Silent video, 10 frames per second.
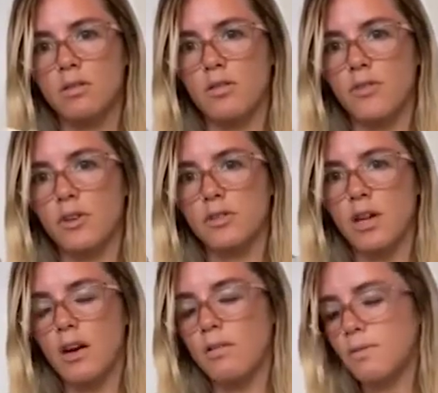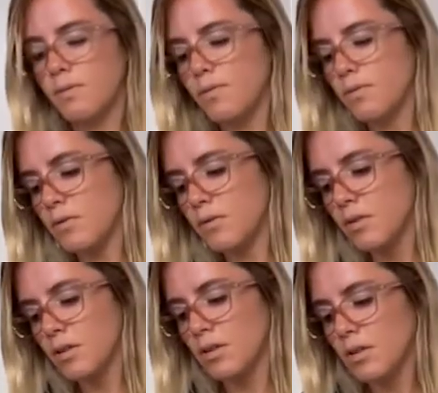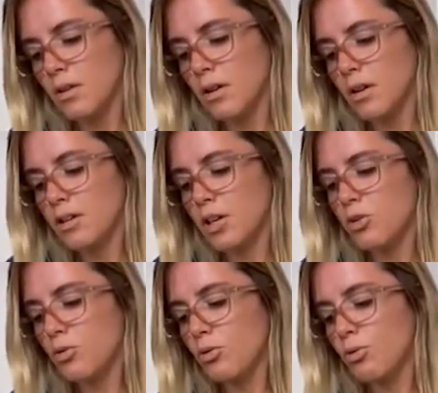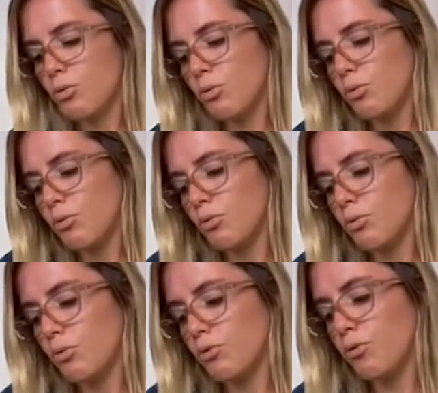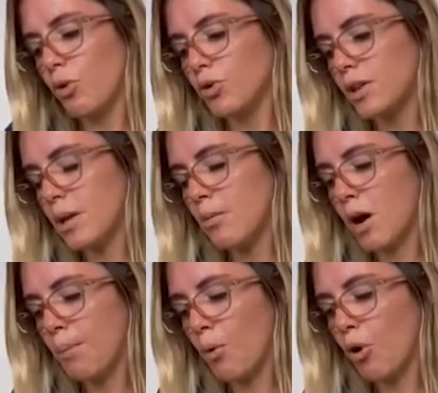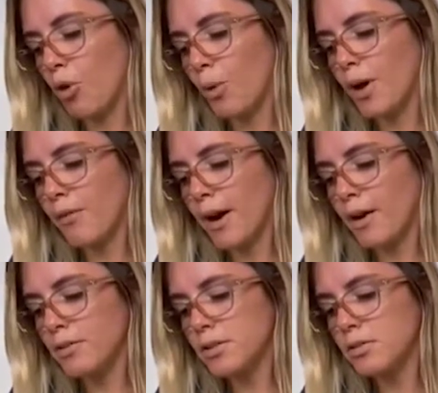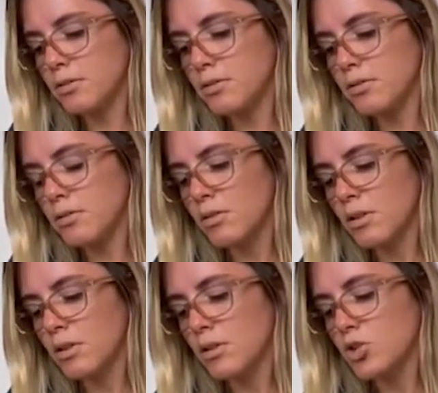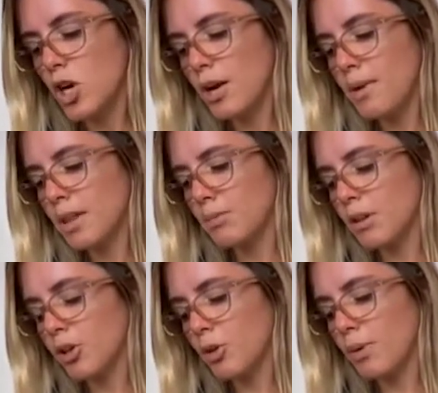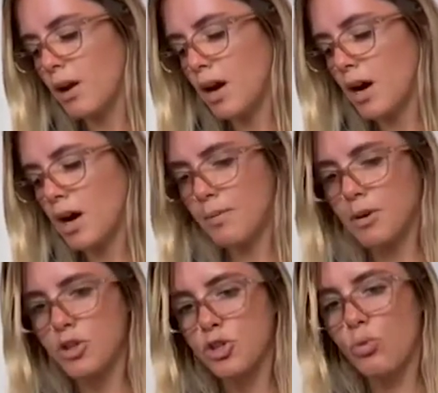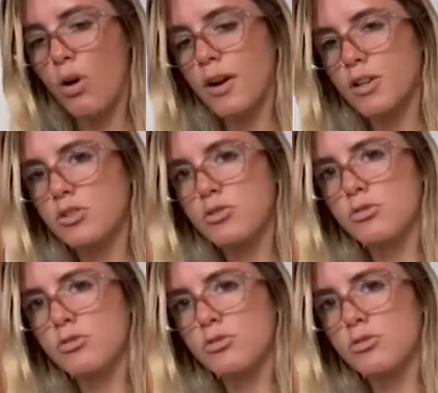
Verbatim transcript: the first side. Continue folding them up all the way around. Try to make them a little bit high because you want it